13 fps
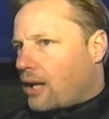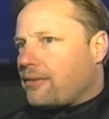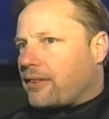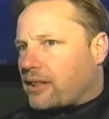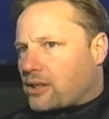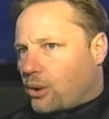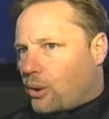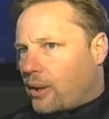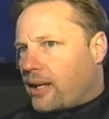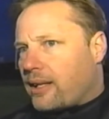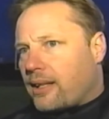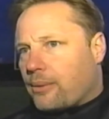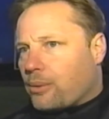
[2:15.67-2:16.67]
on
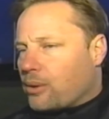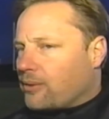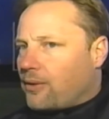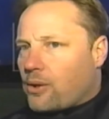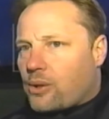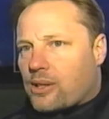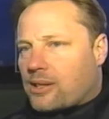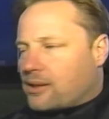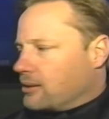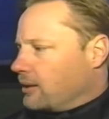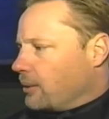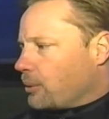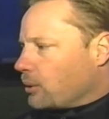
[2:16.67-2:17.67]
Victoria. They weren't focused.
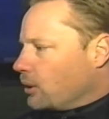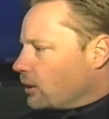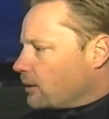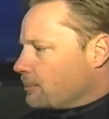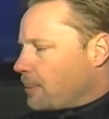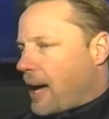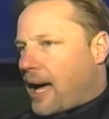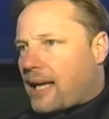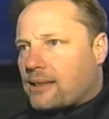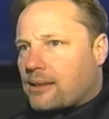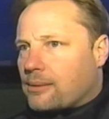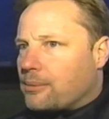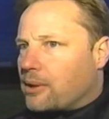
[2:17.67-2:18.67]
They weren't looking
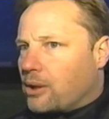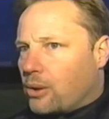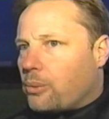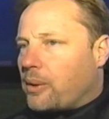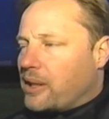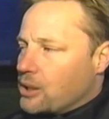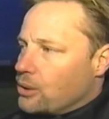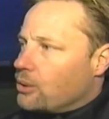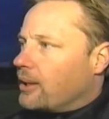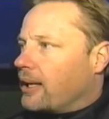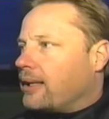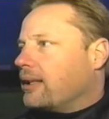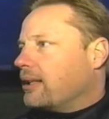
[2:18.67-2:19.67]
past them. You know, we
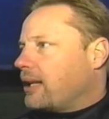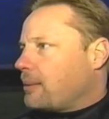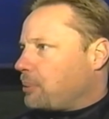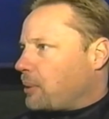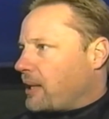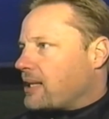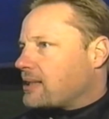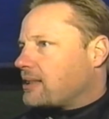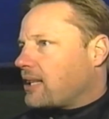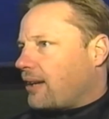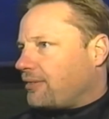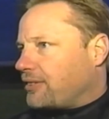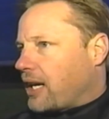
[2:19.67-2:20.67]
knew that they played us
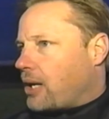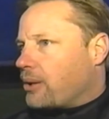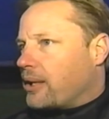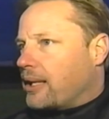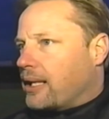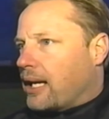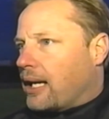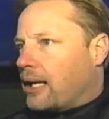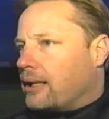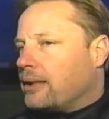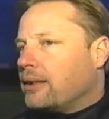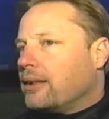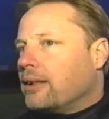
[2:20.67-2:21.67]
tough down in
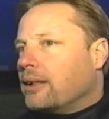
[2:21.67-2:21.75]
uh,